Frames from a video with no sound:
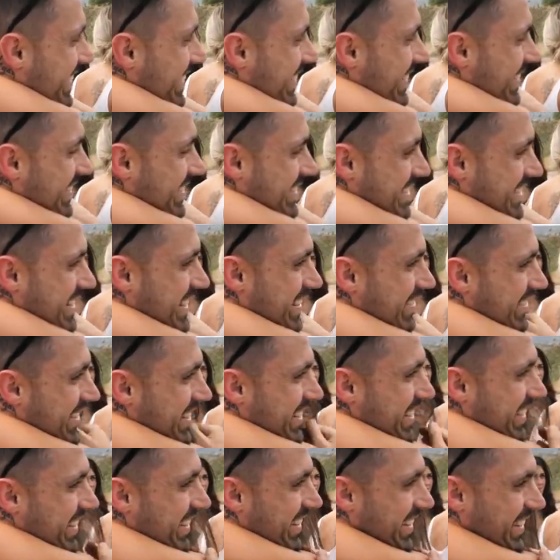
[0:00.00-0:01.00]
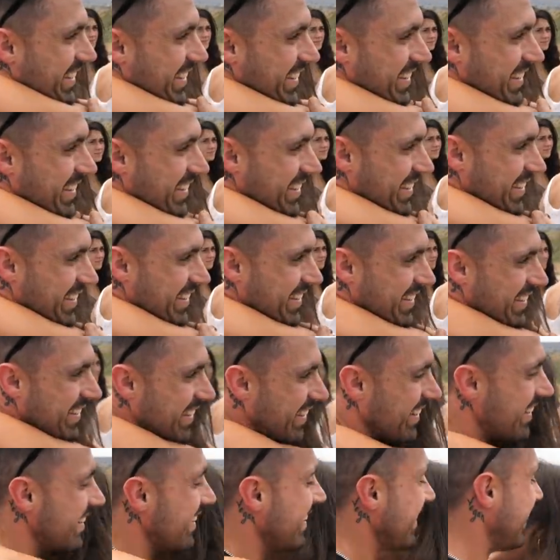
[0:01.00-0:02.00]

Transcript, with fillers: know I was coming here. No,